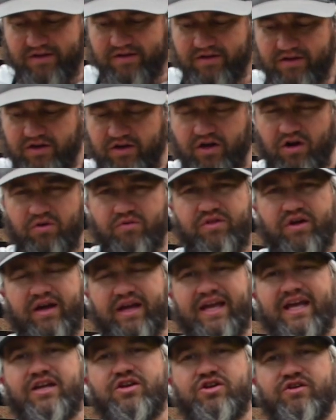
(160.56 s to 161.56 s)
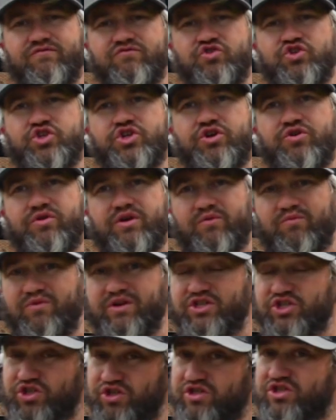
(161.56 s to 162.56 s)
the end of June, and we
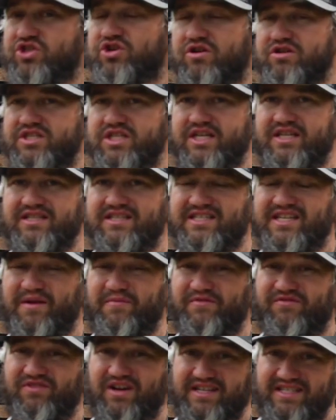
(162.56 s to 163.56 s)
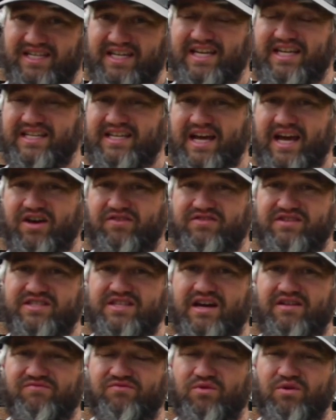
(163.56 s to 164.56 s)
should start seeing the salmon flies any day on the
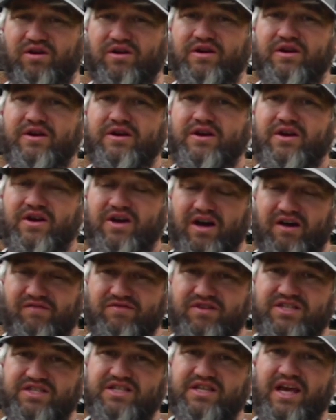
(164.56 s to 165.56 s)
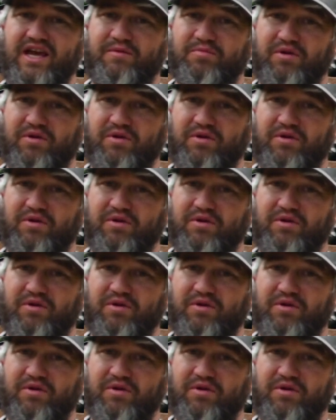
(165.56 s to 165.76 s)
South Fork of the Snake.